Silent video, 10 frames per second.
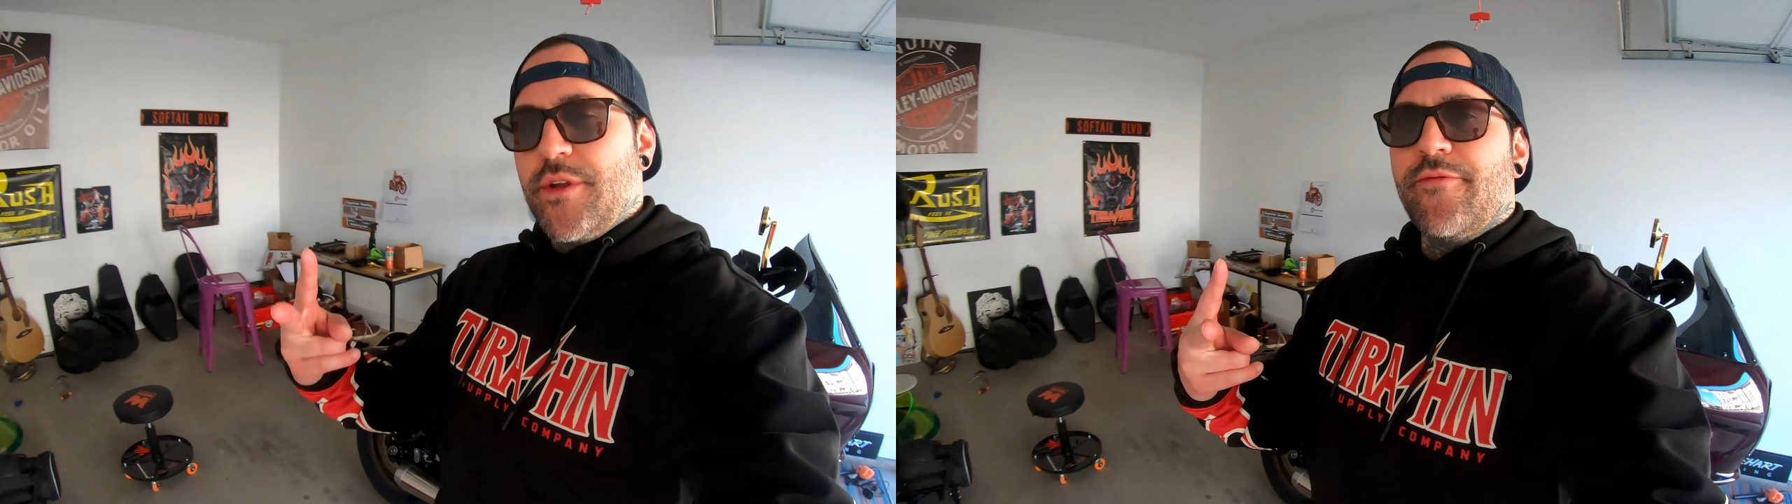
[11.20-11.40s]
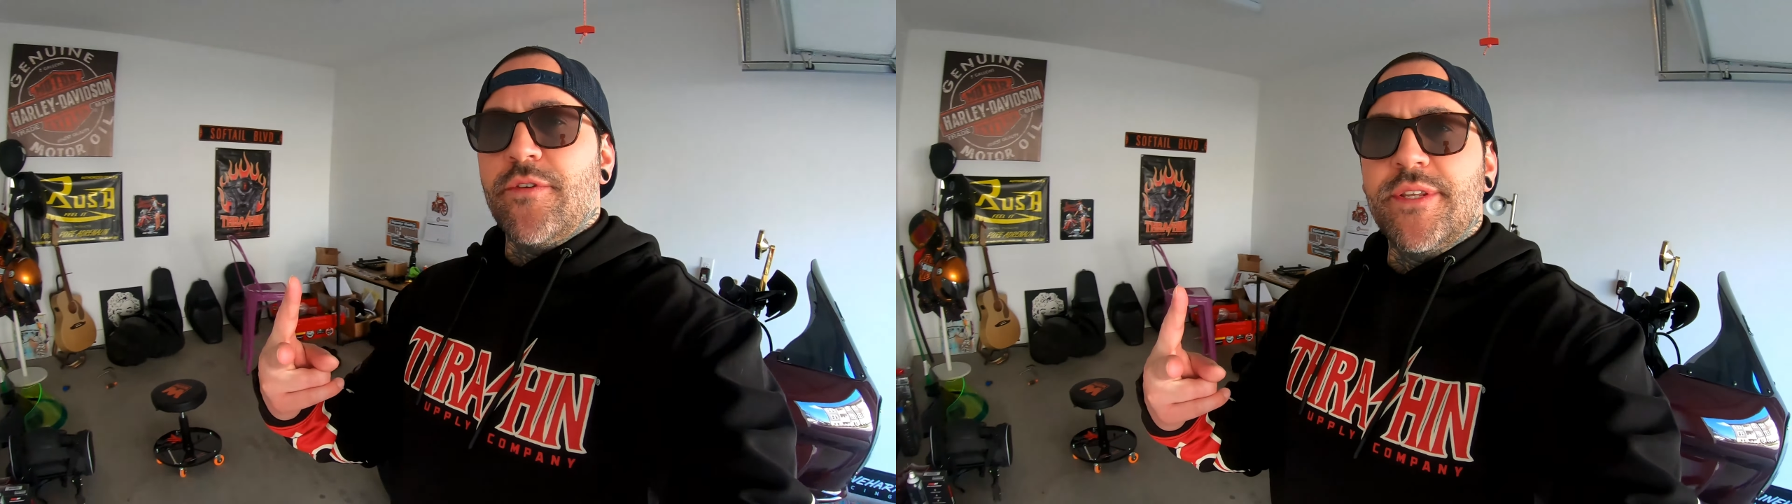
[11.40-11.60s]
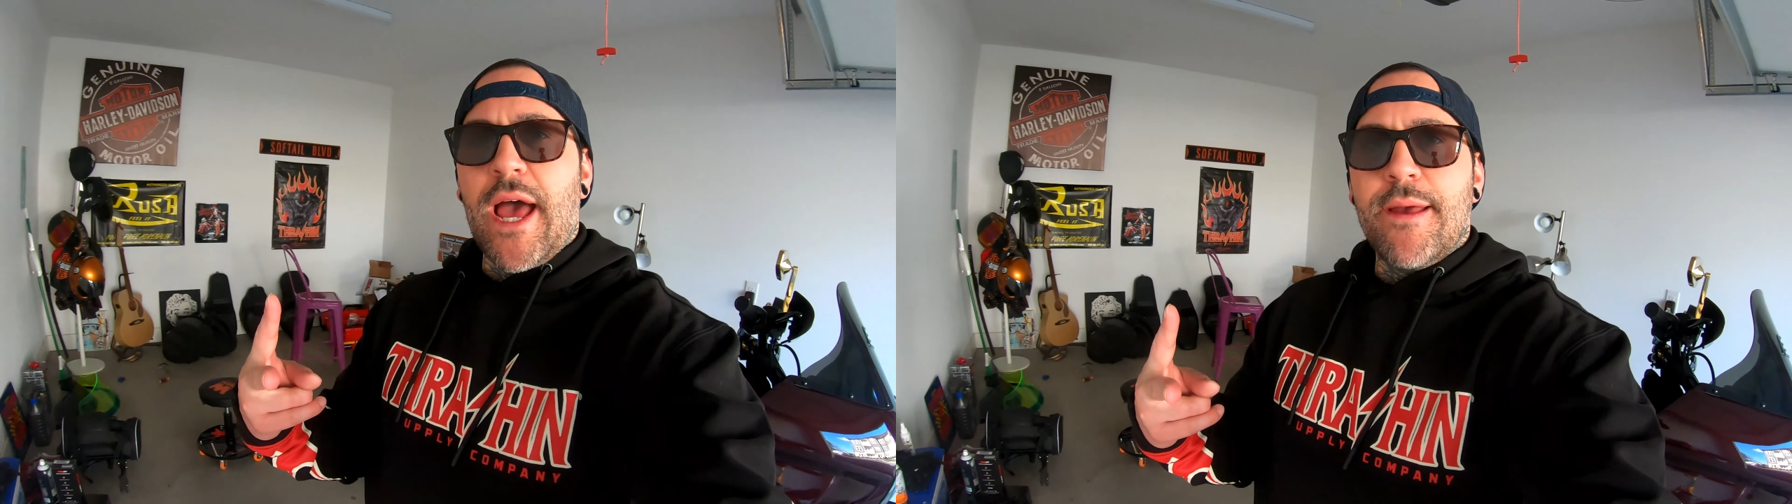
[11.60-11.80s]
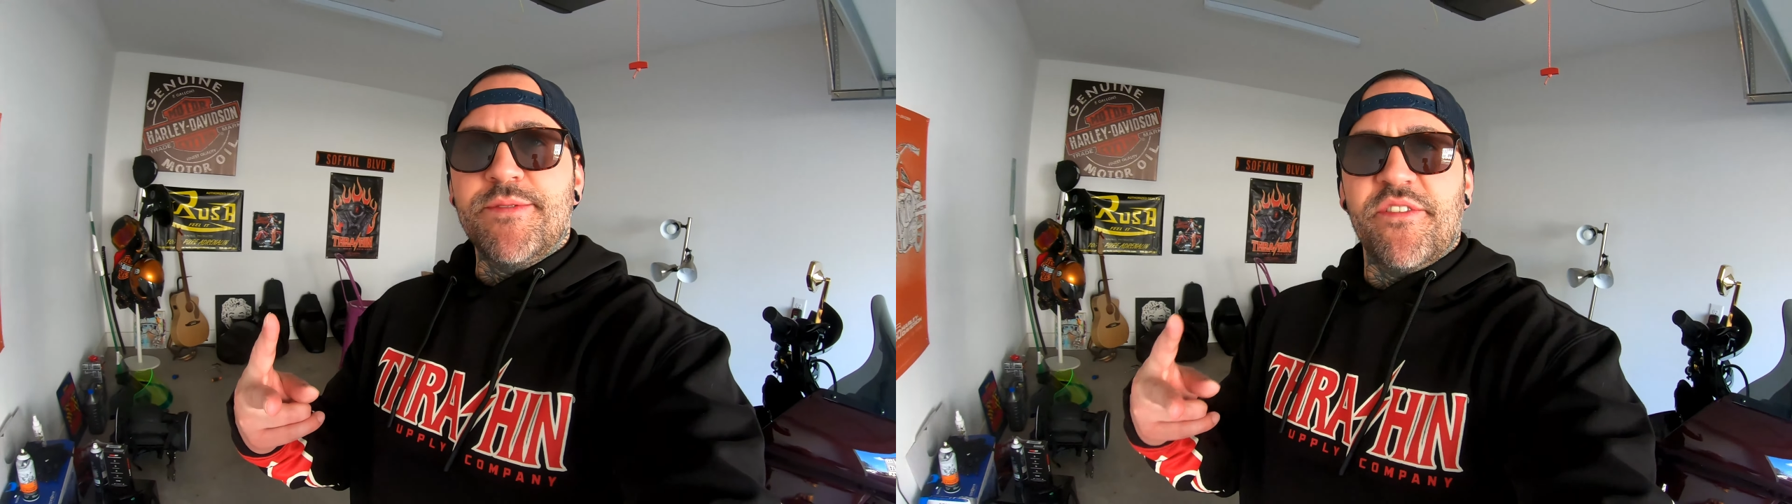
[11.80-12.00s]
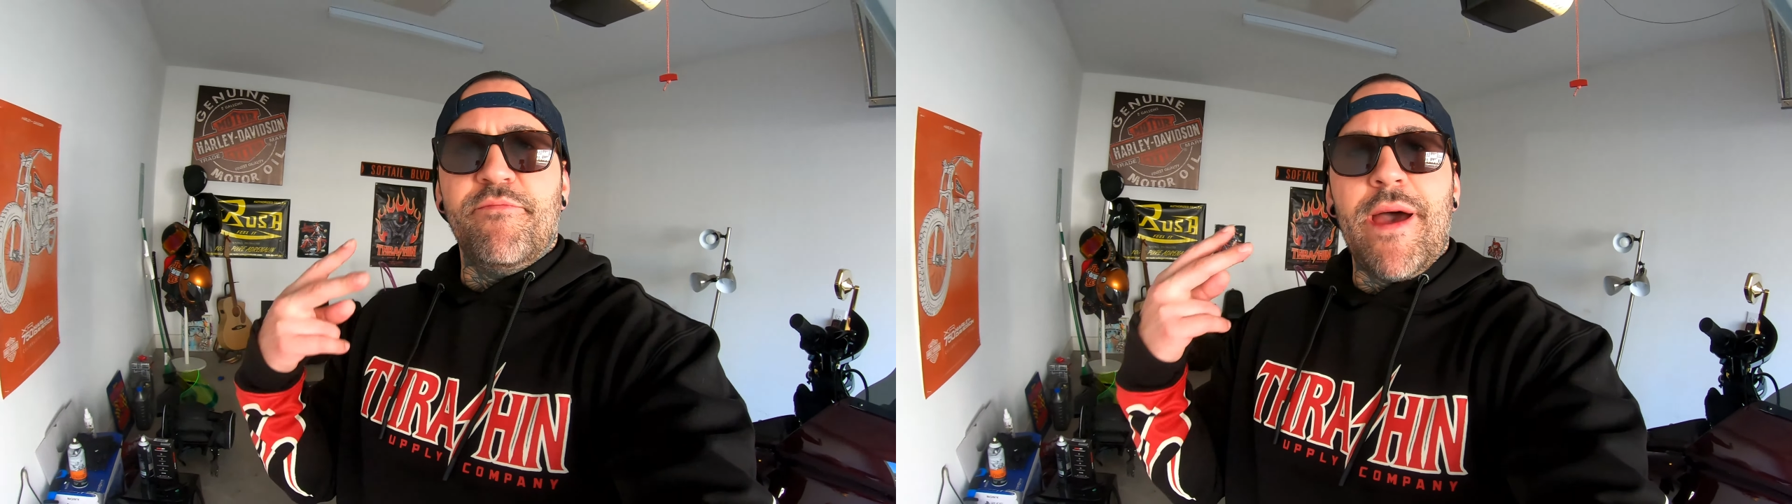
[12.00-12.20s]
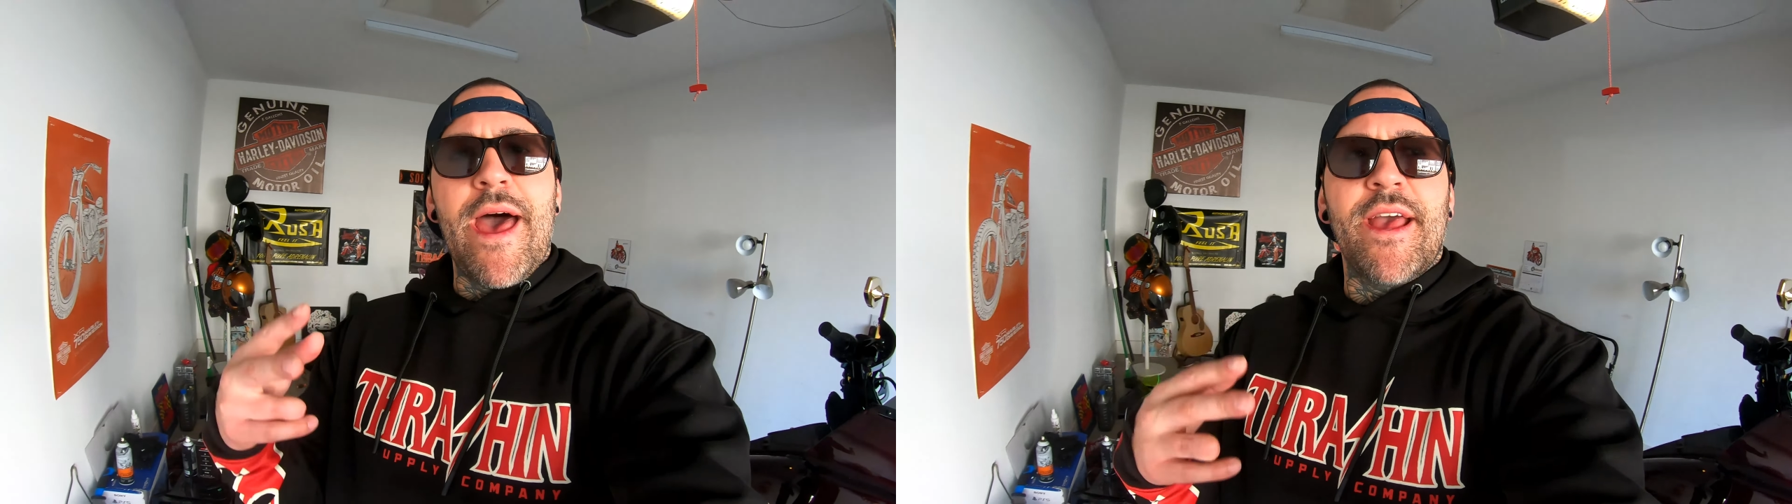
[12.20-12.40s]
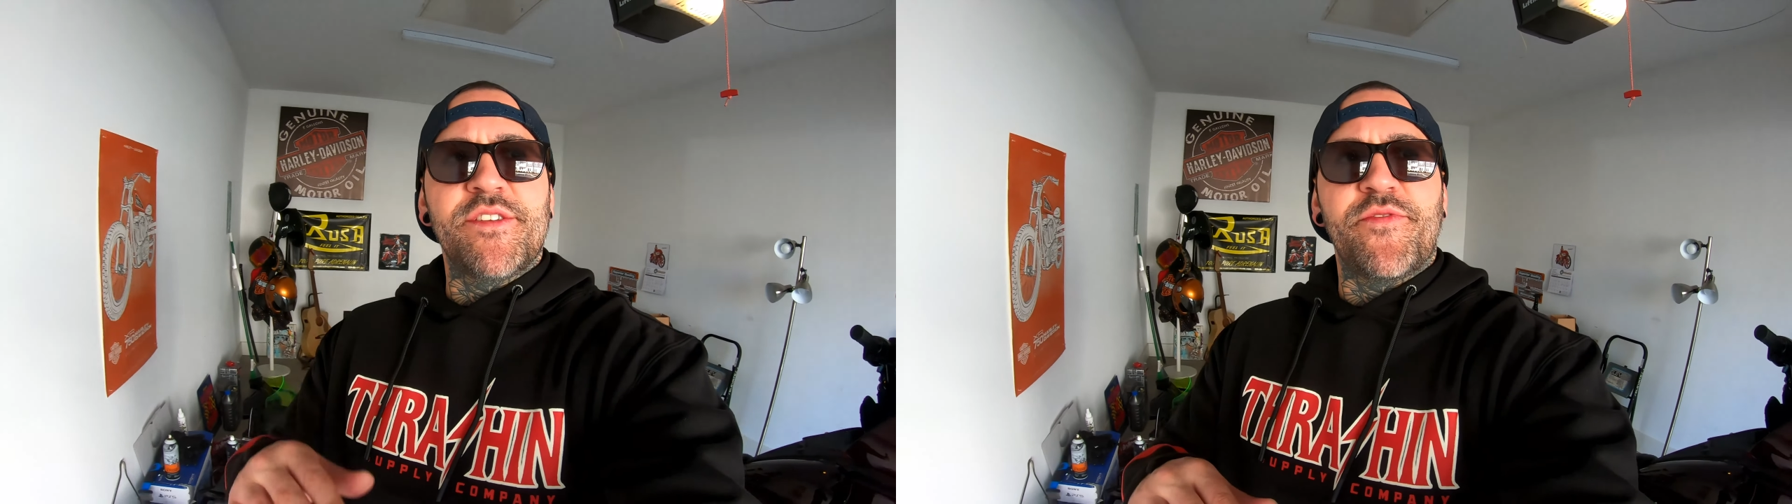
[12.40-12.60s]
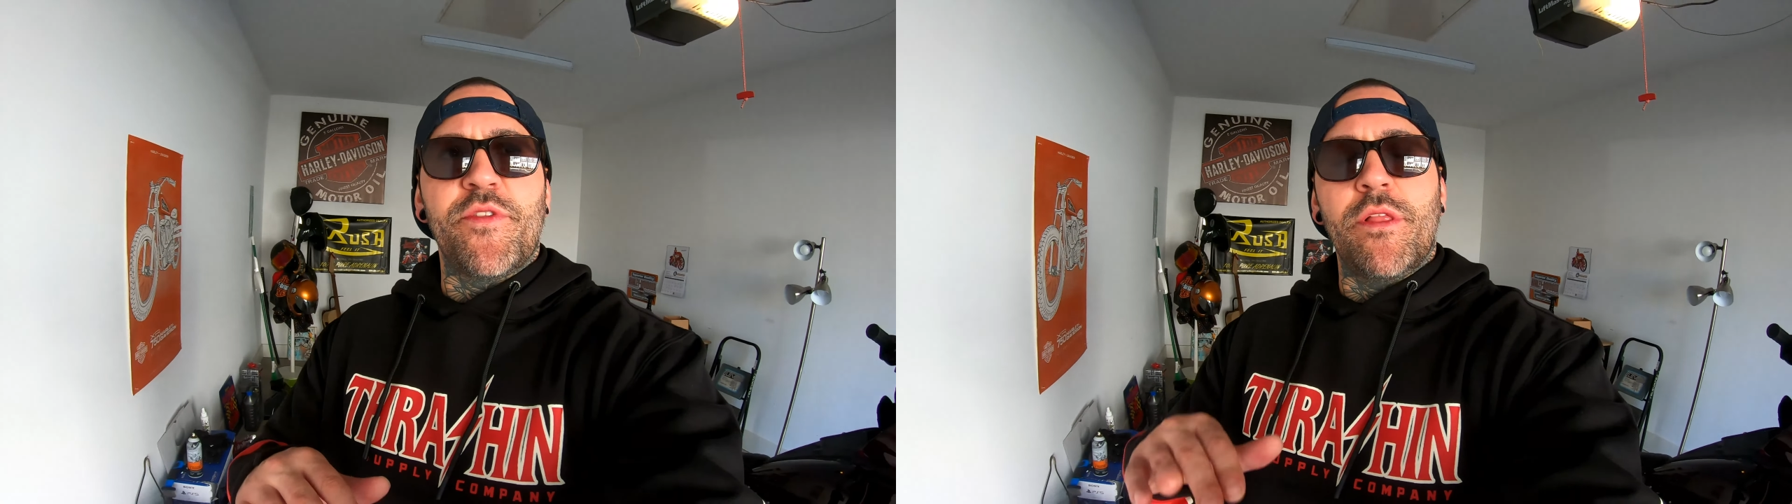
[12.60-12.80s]
different types of bags
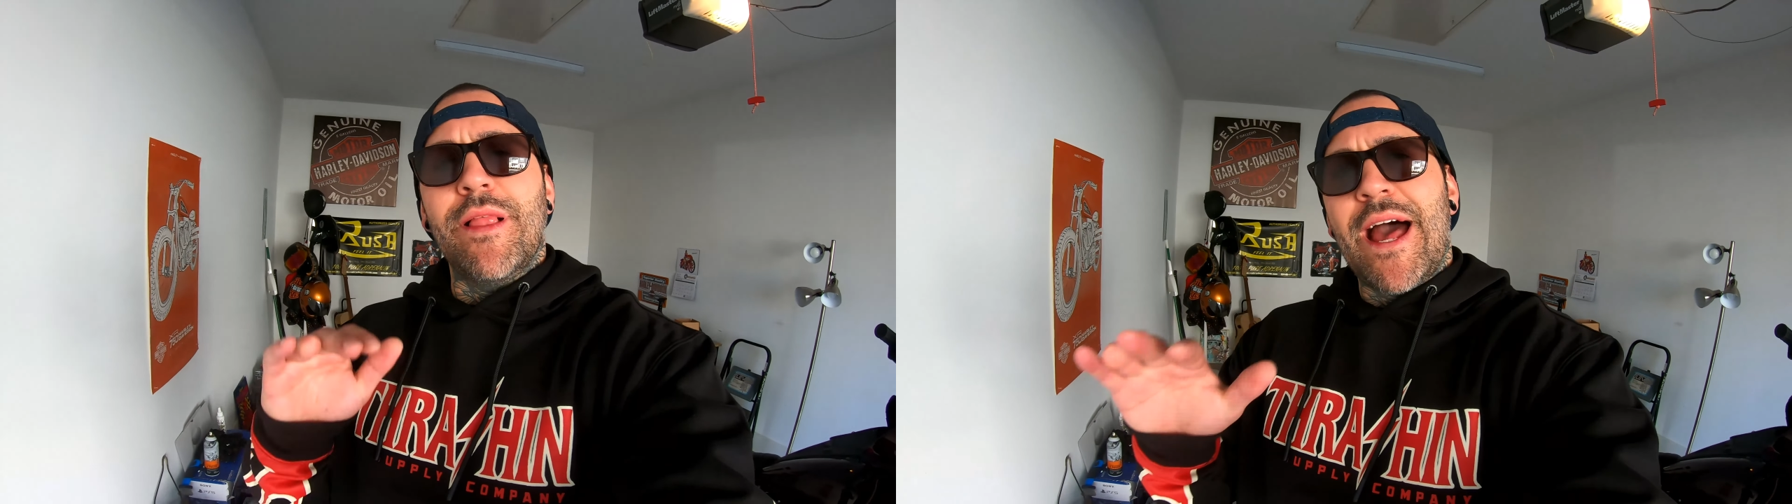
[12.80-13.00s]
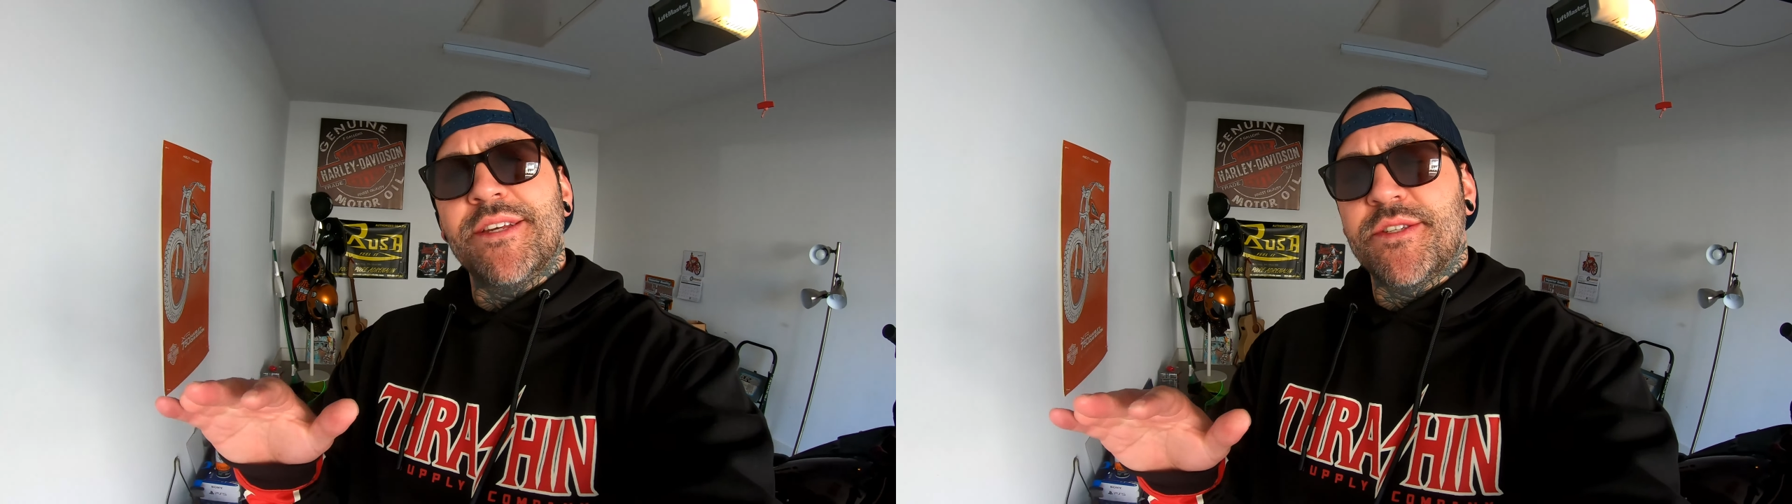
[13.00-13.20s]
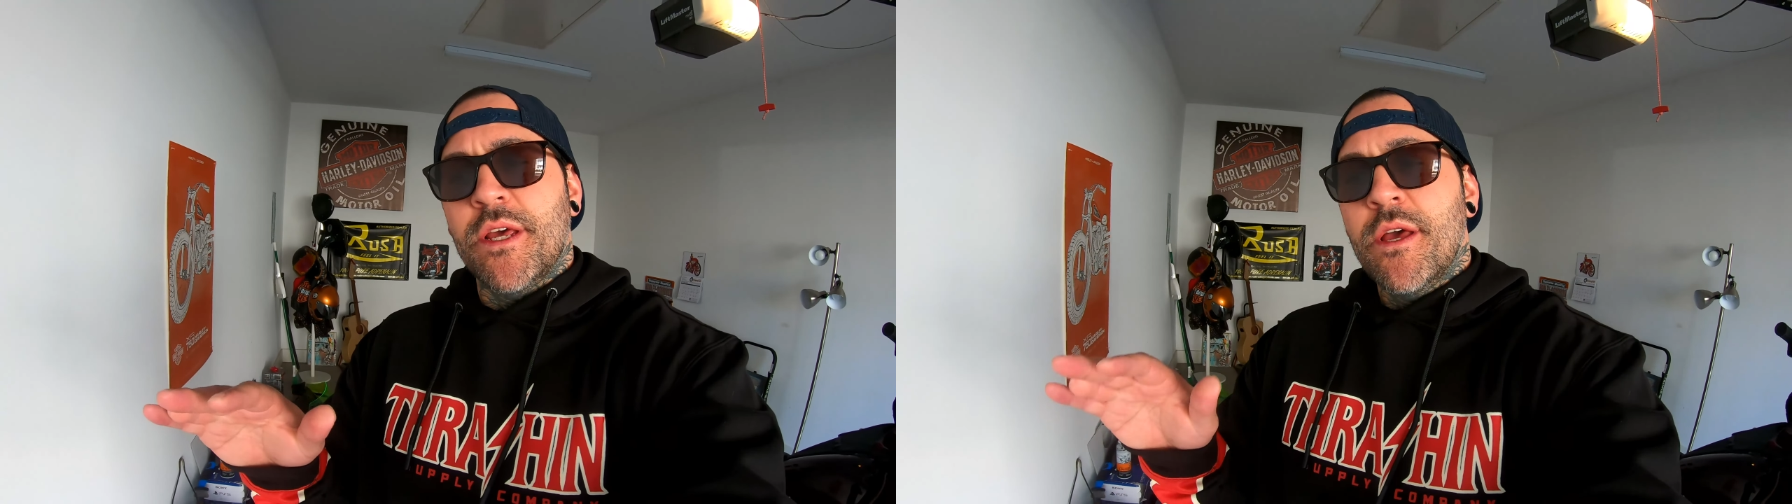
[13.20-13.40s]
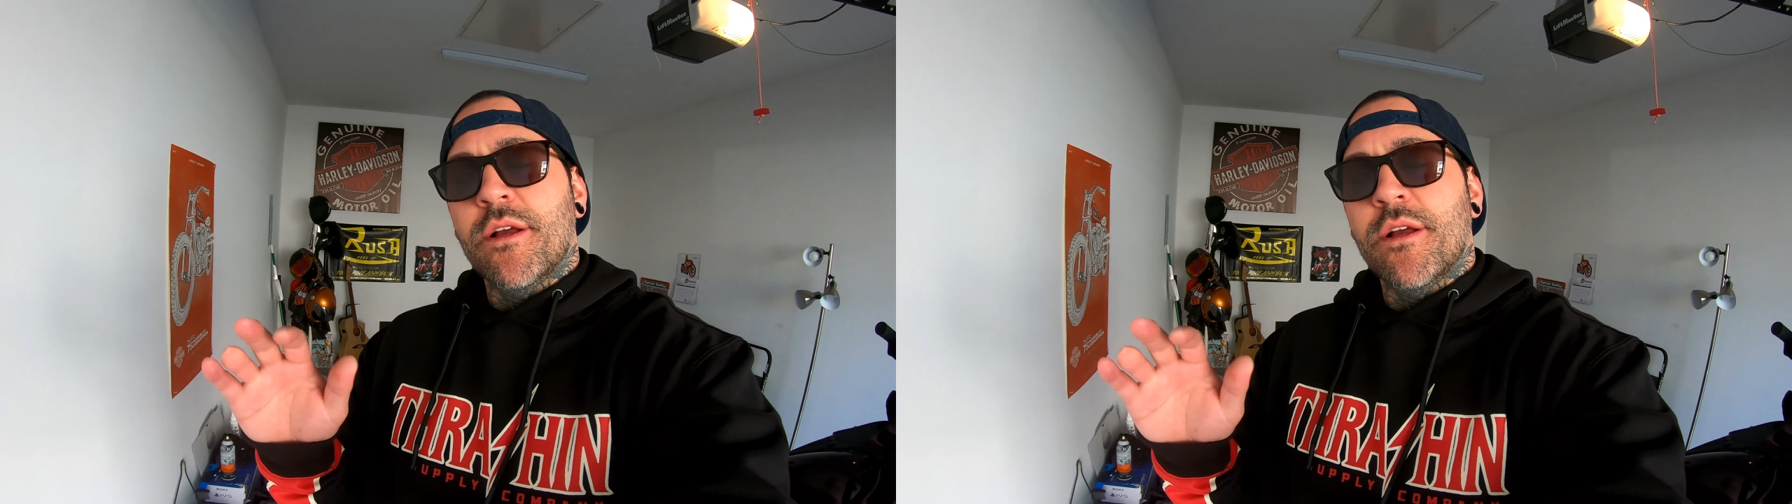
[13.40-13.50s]
for the last